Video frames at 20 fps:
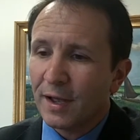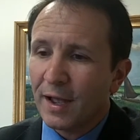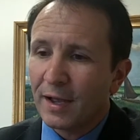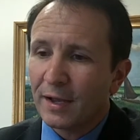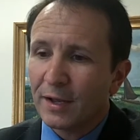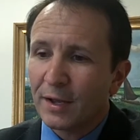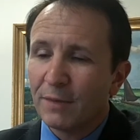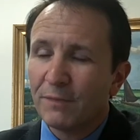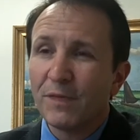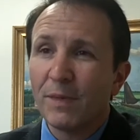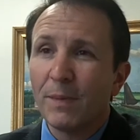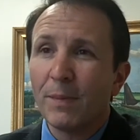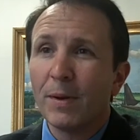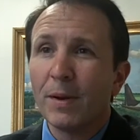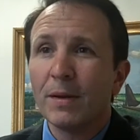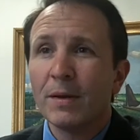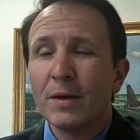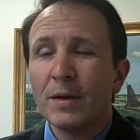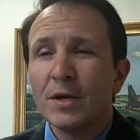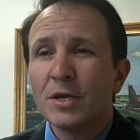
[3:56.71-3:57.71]
I come from
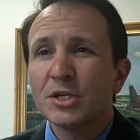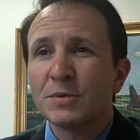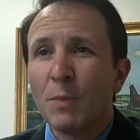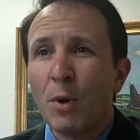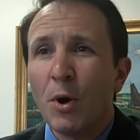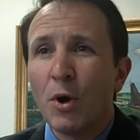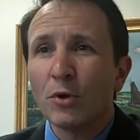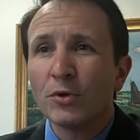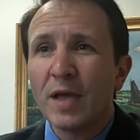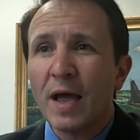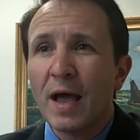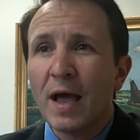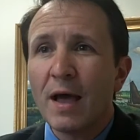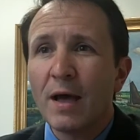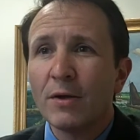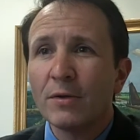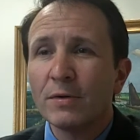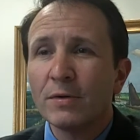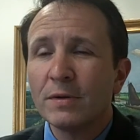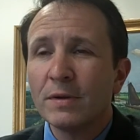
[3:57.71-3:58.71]
a small
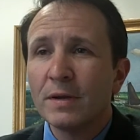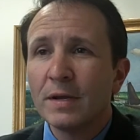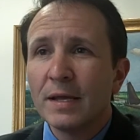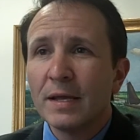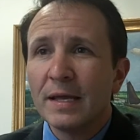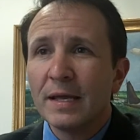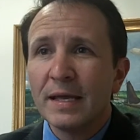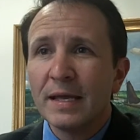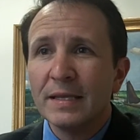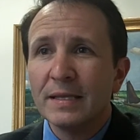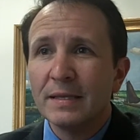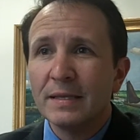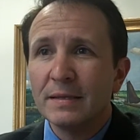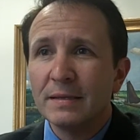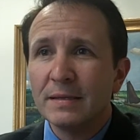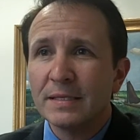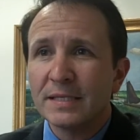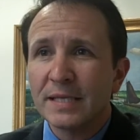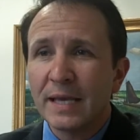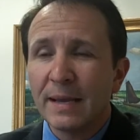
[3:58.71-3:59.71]
town in
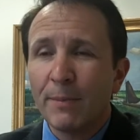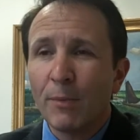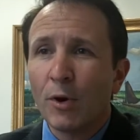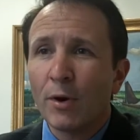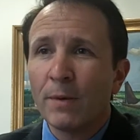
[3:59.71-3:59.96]
St.